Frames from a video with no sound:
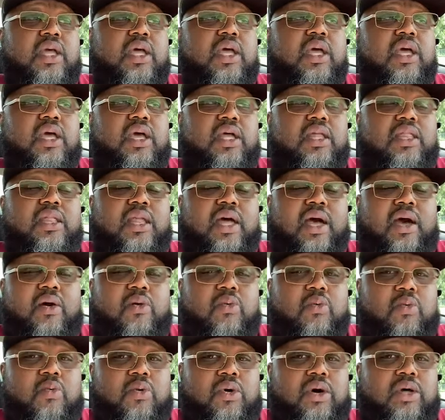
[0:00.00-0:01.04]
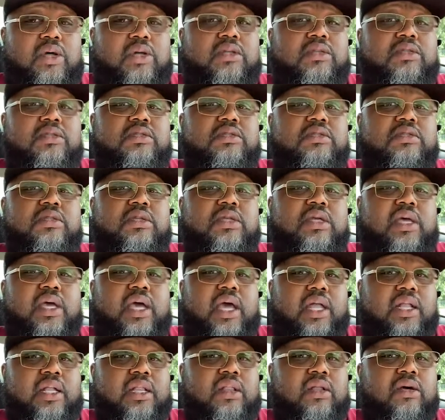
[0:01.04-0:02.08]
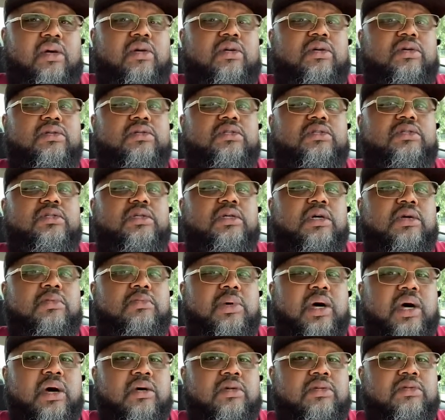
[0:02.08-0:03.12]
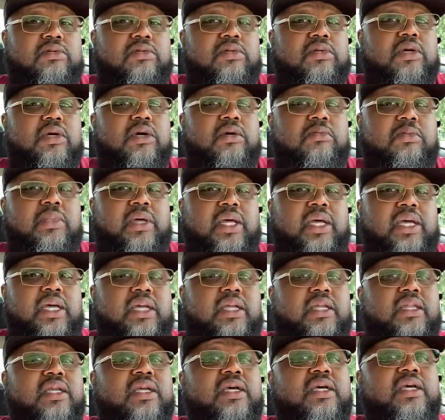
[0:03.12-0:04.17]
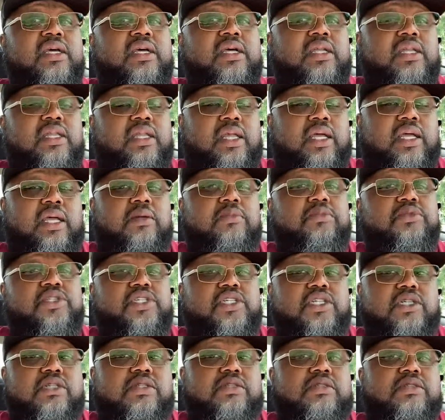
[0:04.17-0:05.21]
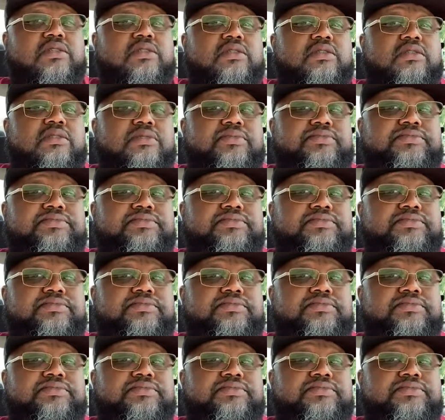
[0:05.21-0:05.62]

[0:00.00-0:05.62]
and not one catalog about a man named Jesus.